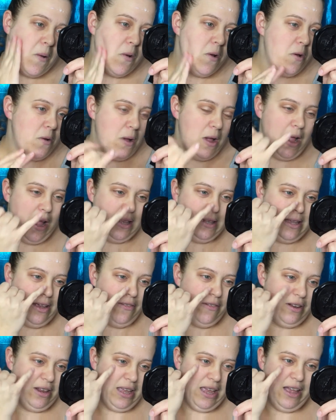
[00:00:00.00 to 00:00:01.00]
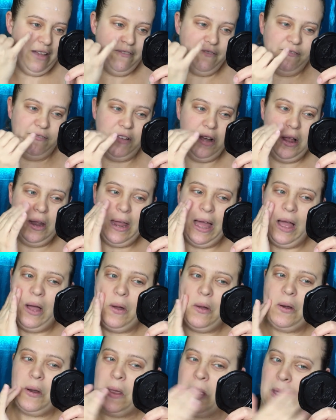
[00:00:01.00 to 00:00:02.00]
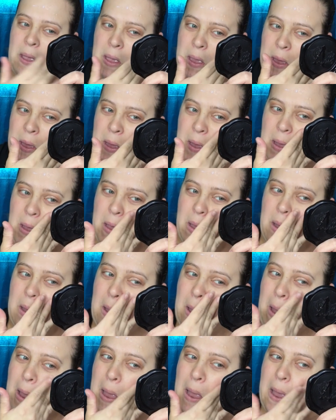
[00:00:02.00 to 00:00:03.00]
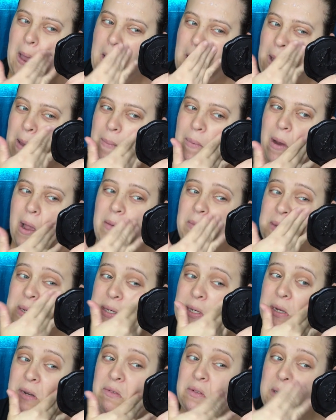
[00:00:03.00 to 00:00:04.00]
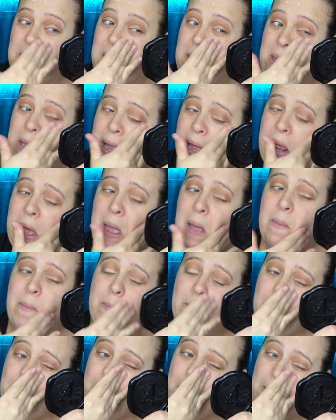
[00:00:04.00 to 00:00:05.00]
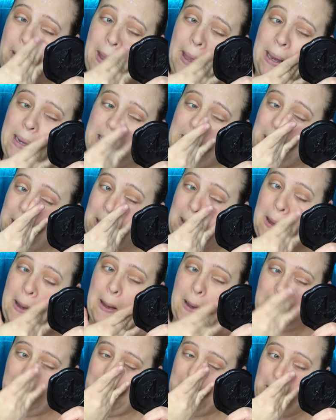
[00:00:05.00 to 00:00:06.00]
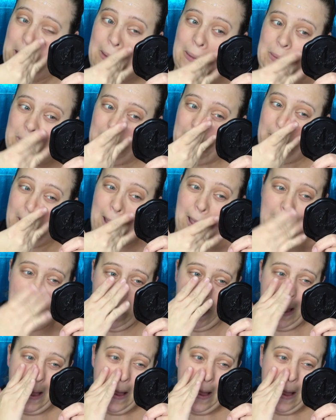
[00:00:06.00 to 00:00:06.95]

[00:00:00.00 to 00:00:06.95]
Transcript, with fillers: Ooh, I definitely have fallout. I probably should have cleaned that up, but that's okay.